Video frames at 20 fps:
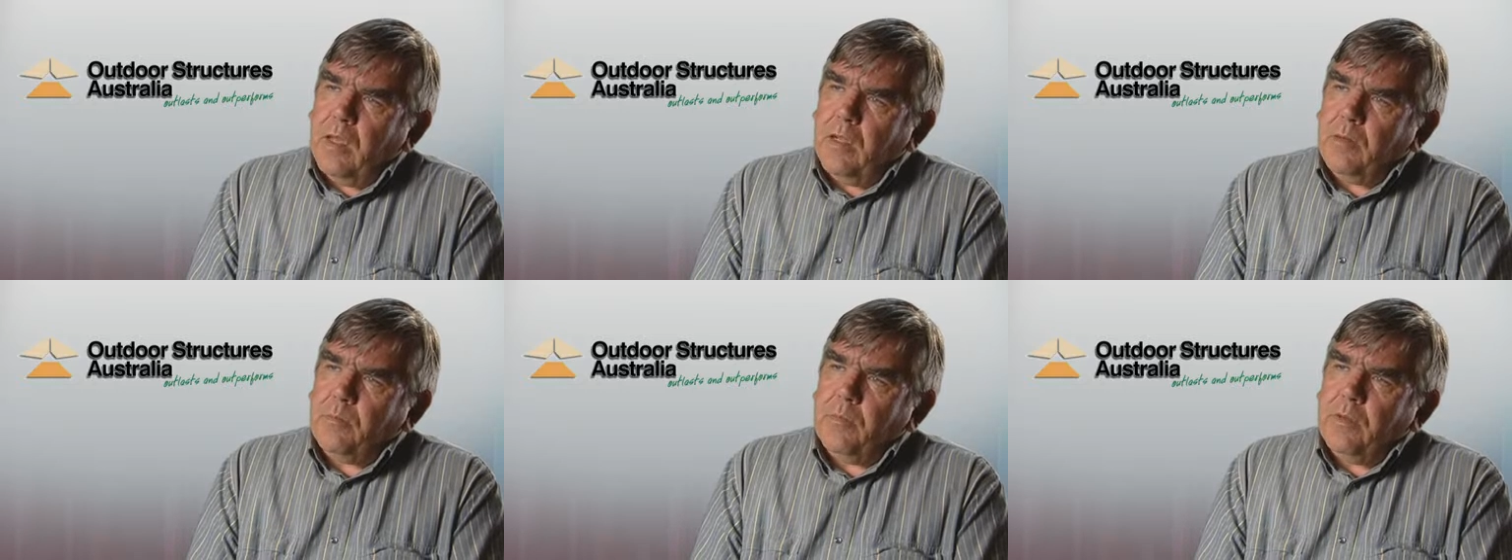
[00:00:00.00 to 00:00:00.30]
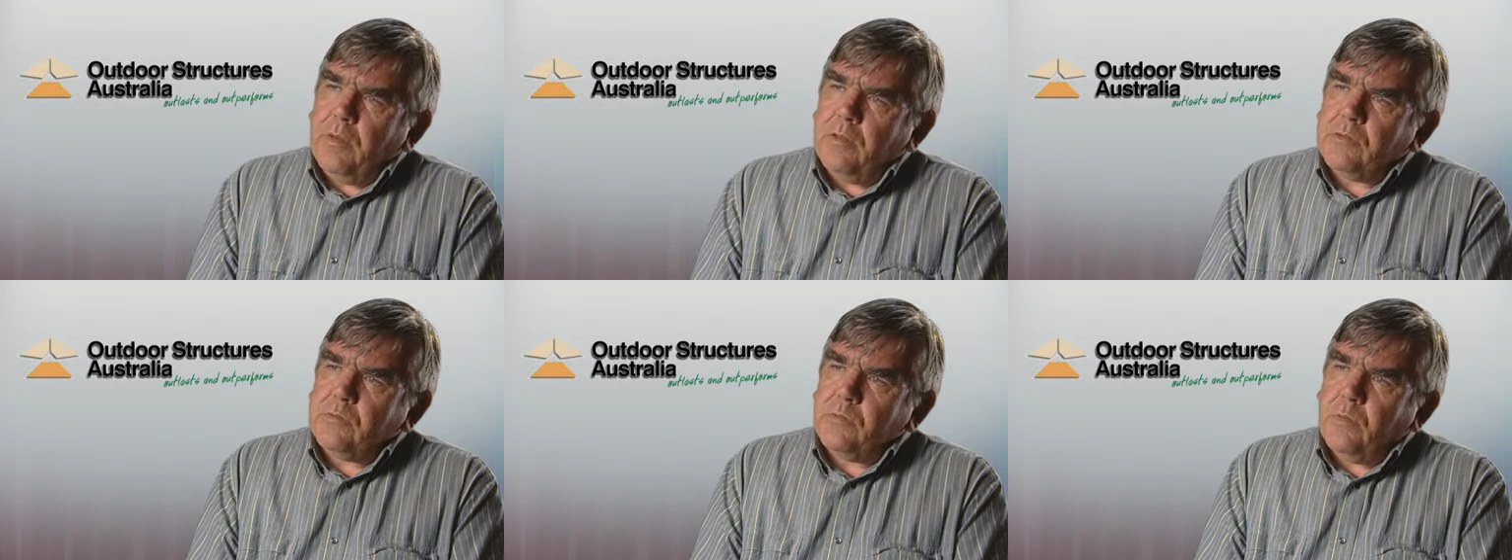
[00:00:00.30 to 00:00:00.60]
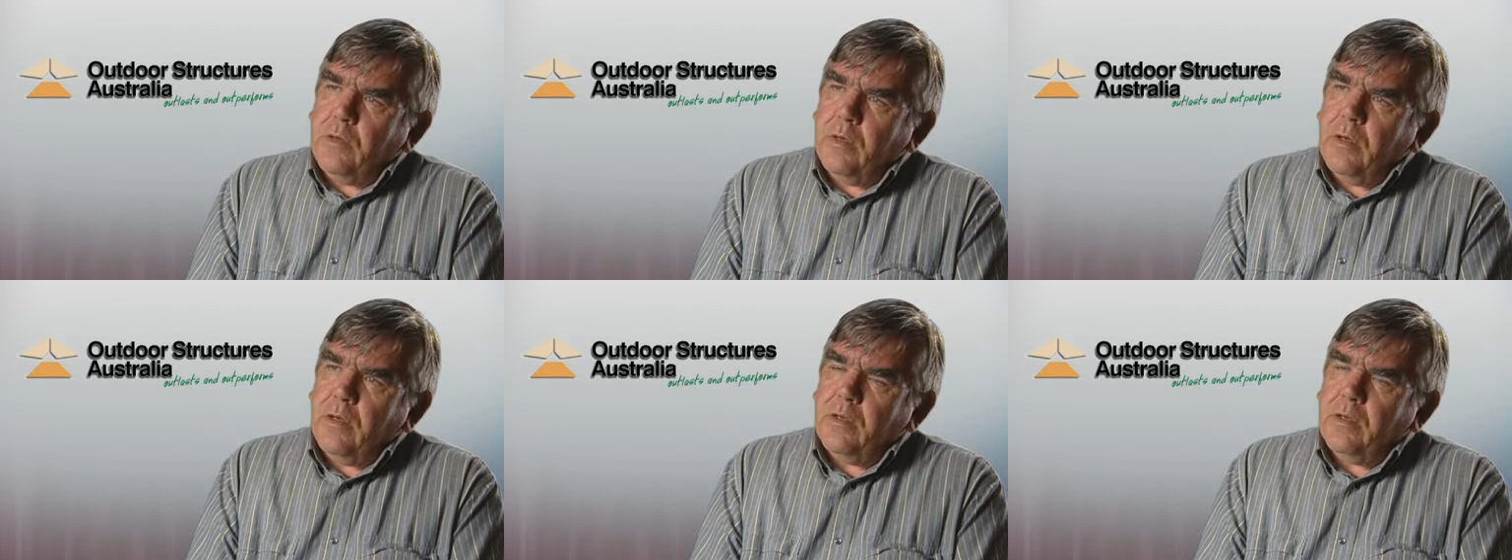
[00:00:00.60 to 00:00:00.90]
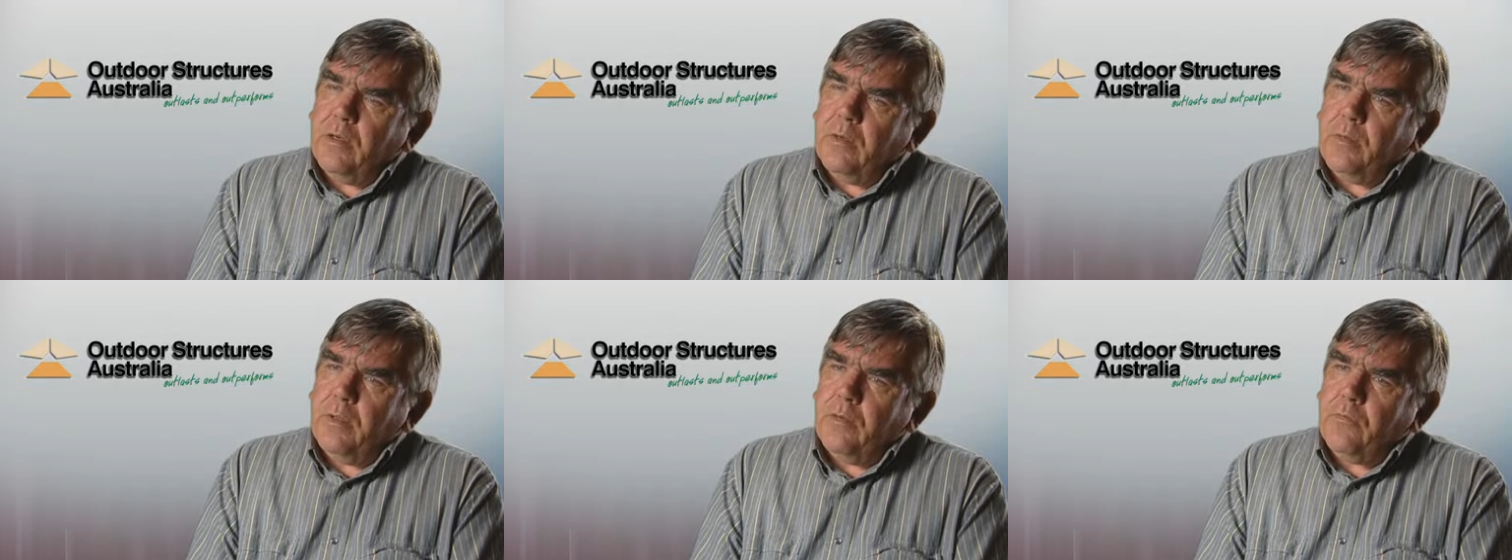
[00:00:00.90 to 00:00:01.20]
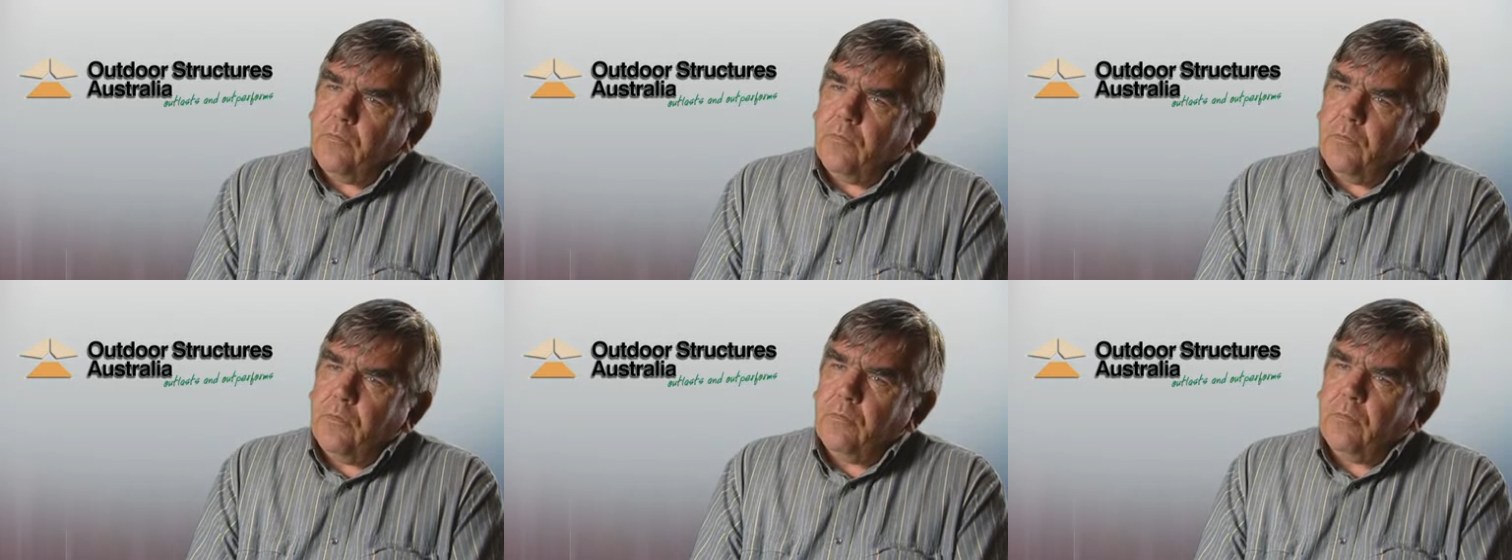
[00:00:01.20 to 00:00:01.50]
8 metres wide and
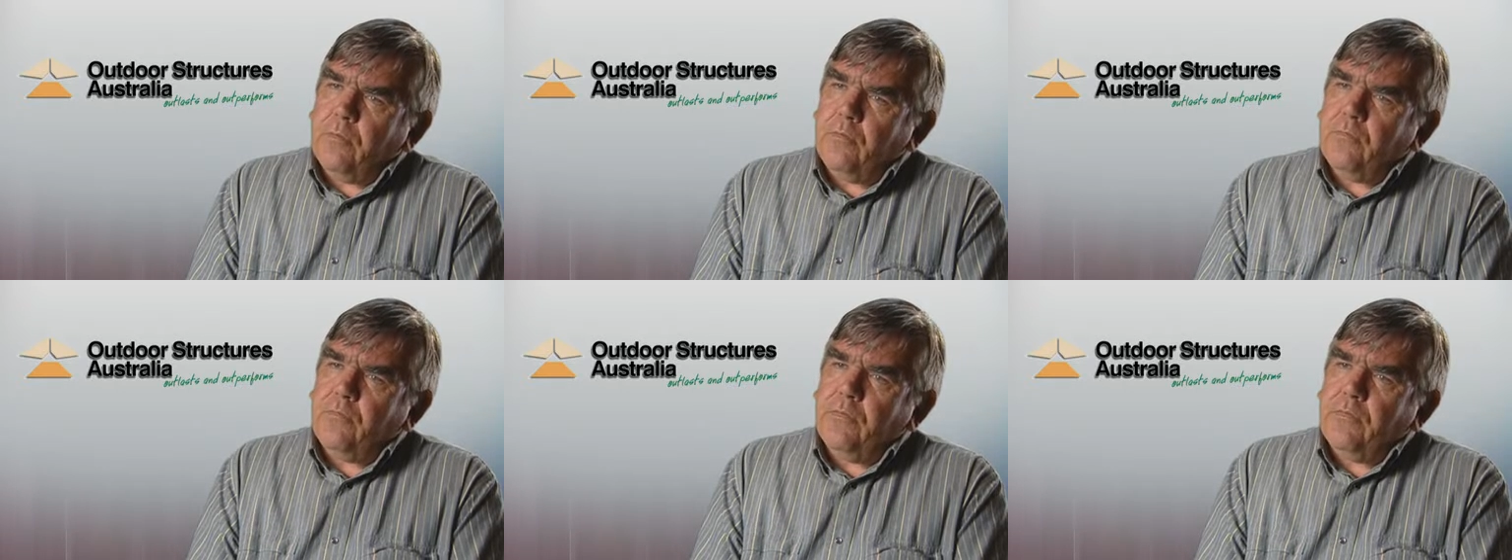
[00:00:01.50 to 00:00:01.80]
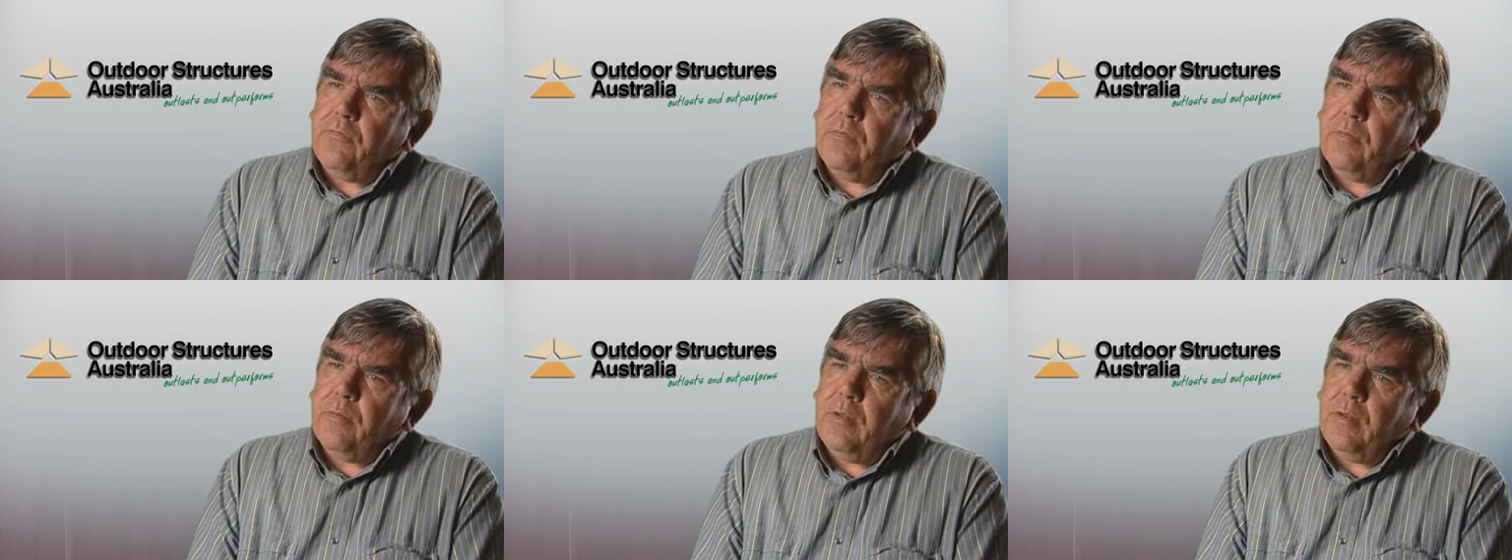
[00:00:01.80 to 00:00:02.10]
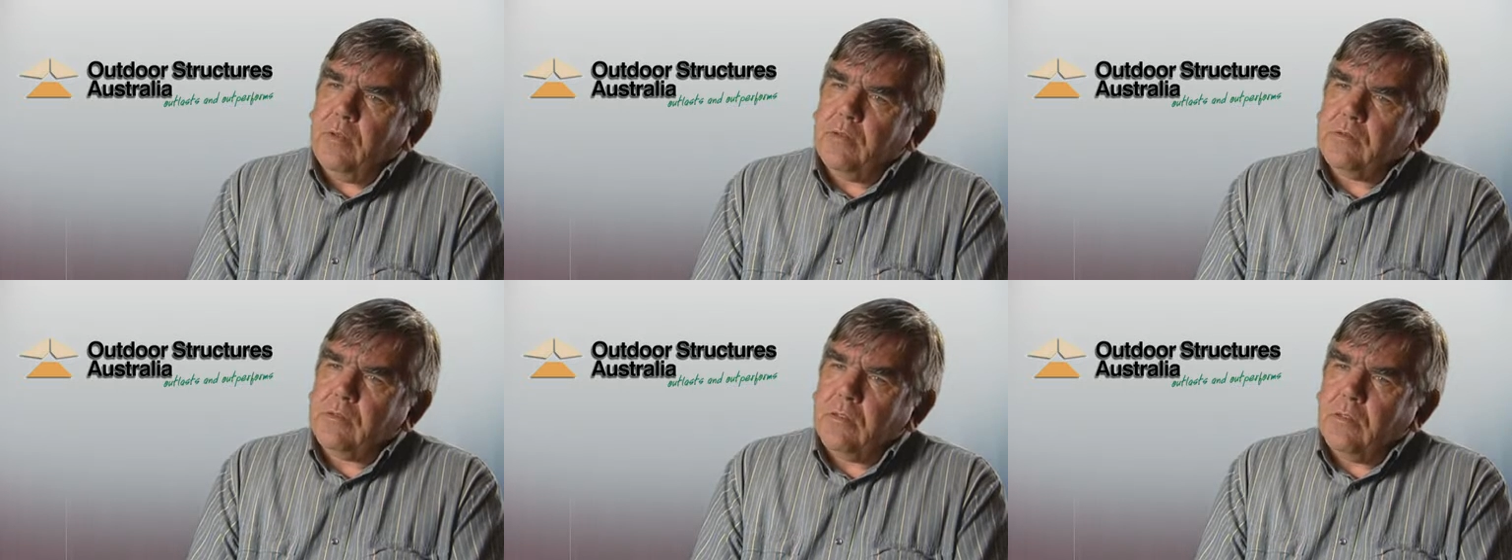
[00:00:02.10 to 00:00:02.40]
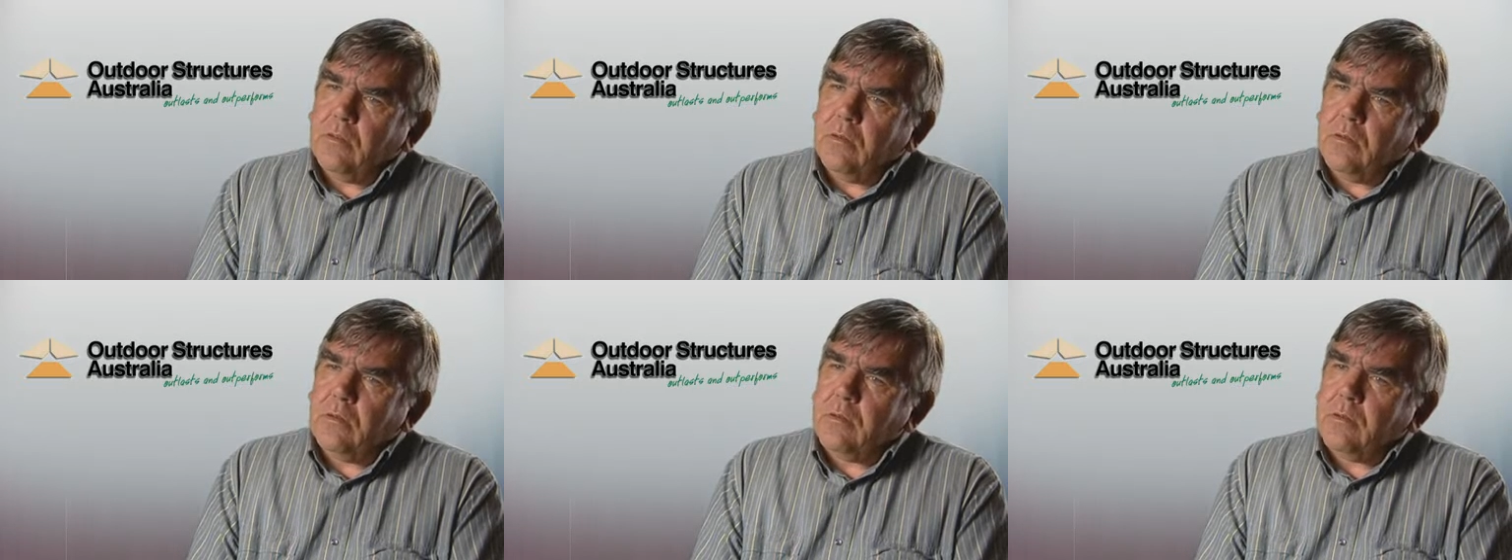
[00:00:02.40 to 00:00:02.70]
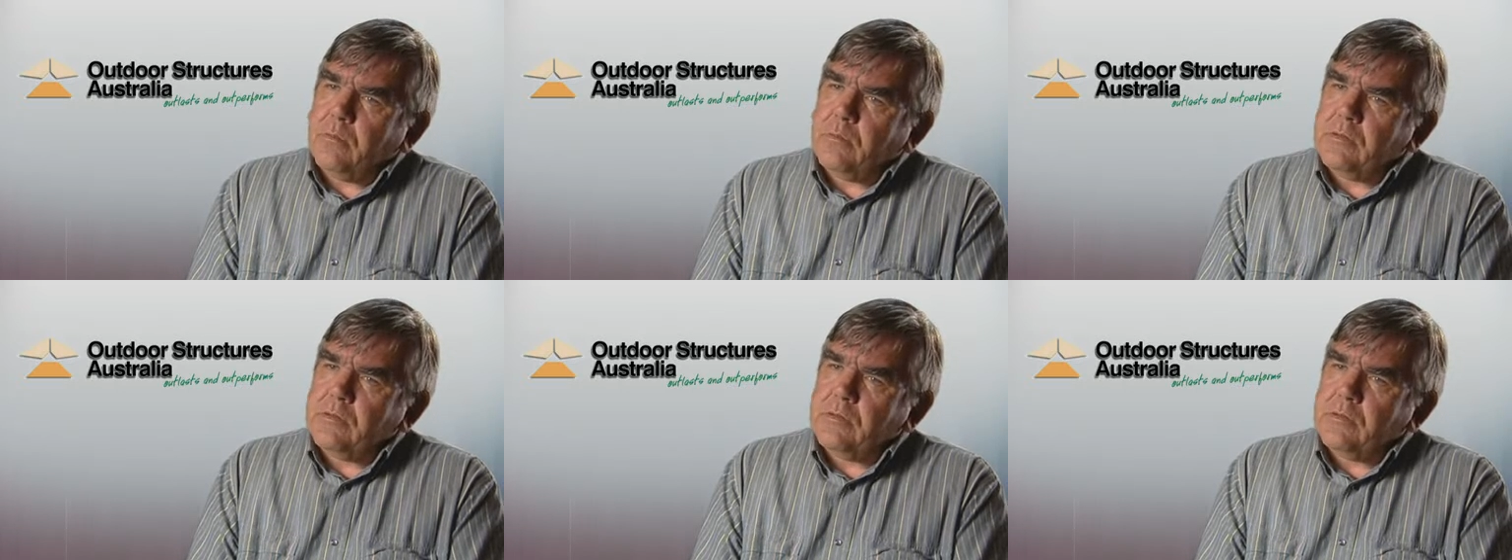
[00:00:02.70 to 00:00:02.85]
about 450 metres long.